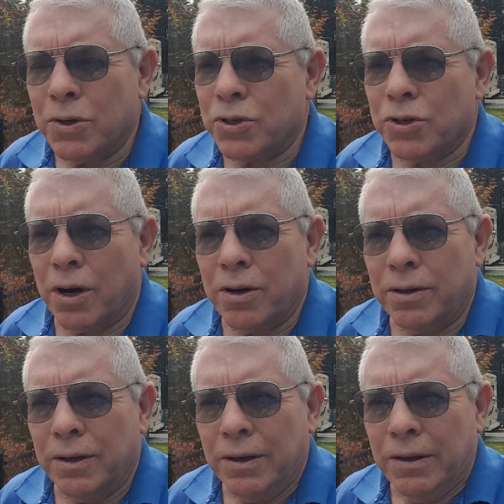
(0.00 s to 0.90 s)
You
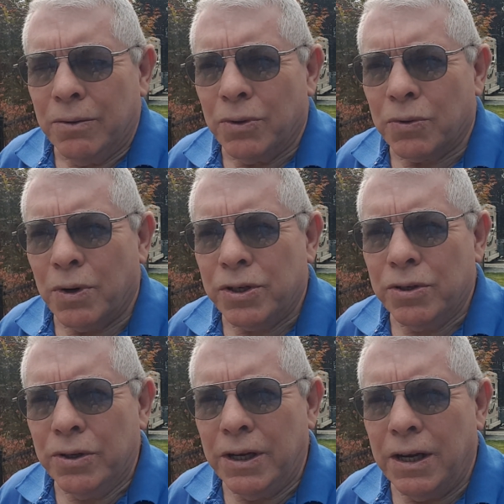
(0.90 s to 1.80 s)
start with
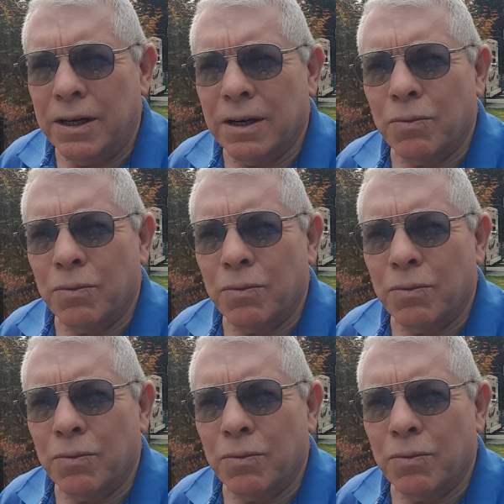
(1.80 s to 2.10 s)
what you need